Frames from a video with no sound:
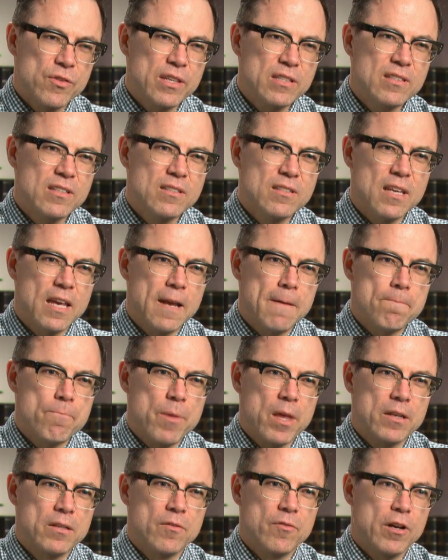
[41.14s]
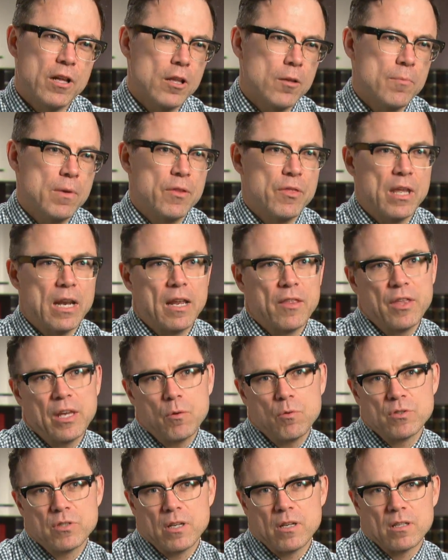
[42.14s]
this is a, a development that I
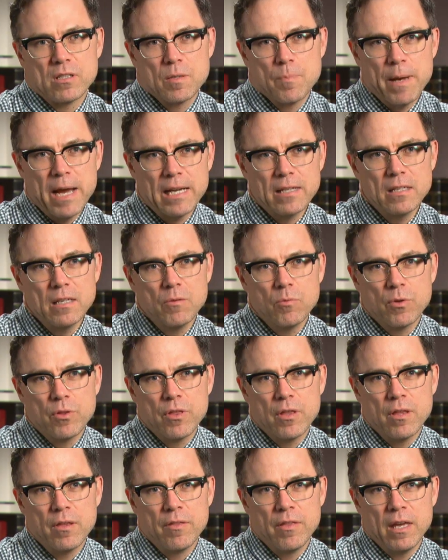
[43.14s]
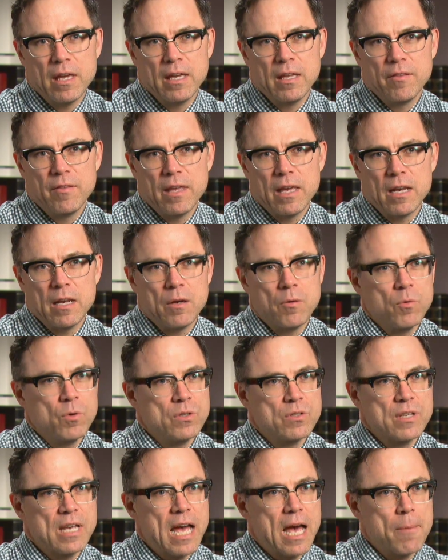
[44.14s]
think was unexpected with the, in that it
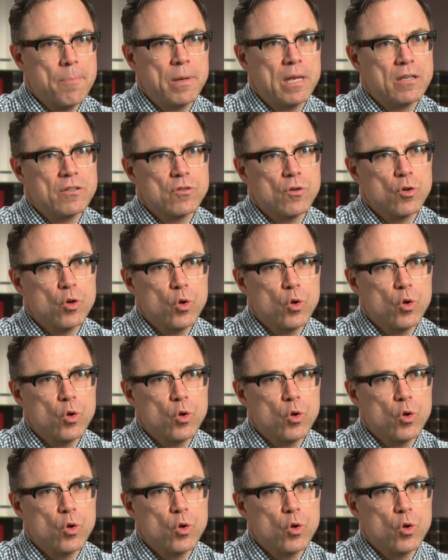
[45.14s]
was happening so